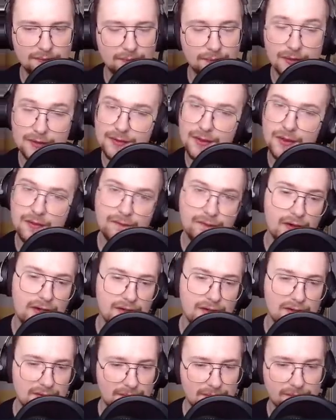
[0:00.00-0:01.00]
That's good for
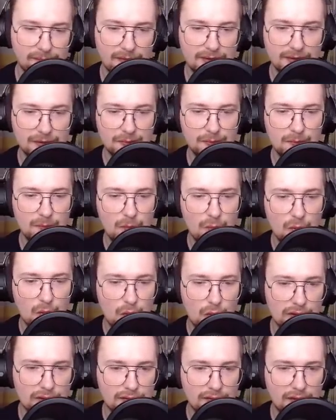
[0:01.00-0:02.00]
us. It means more
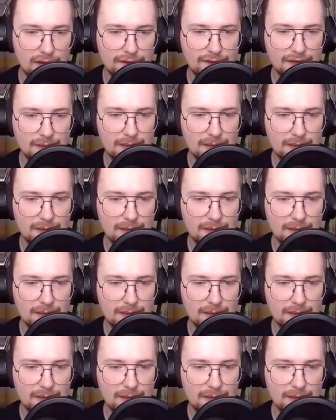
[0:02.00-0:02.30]
crafting